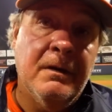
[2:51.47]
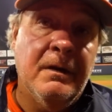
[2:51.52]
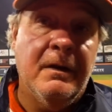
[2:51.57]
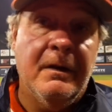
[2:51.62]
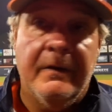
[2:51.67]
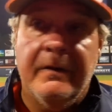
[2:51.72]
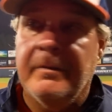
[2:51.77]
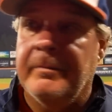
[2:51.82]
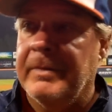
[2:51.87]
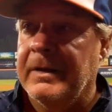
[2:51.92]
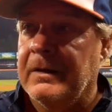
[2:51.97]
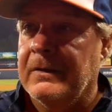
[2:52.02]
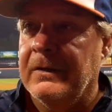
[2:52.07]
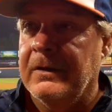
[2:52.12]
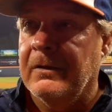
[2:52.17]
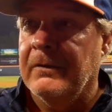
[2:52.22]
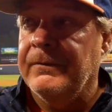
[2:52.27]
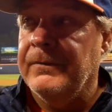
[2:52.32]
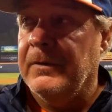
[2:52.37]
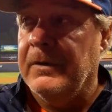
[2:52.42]
It's a big
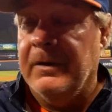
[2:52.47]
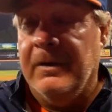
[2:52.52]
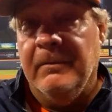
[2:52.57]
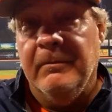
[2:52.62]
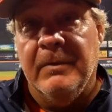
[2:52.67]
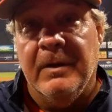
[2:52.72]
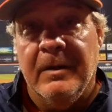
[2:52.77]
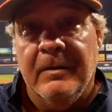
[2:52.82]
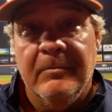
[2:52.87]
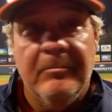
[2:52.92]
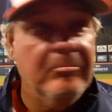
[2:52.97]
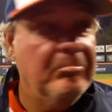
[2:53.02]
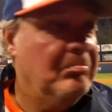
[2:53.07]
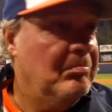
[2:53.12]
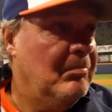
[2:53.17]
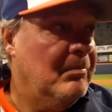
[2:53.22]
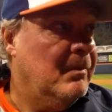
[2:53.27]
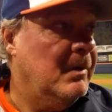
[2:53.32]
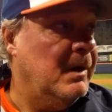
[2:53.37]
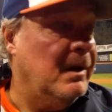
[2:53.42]
deal for him, but
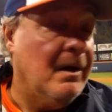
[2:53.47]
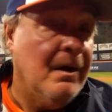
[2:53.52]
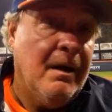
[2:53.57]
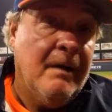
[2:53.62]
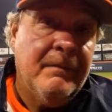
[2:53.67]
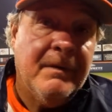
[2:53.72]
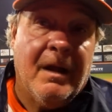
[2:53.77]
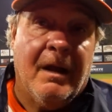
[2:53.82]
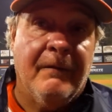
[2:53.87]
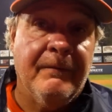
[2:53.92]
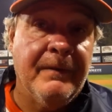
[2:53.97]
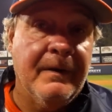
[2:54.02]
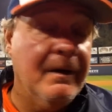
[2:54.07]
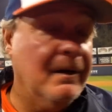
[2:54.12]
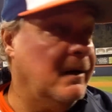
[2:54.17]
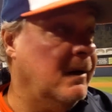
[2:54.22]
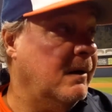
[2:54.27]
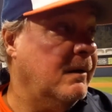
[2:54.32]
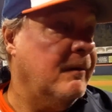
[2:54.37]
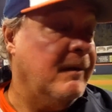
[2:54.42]
you know, I'm
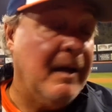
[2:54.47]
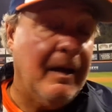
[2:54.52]
confident in him.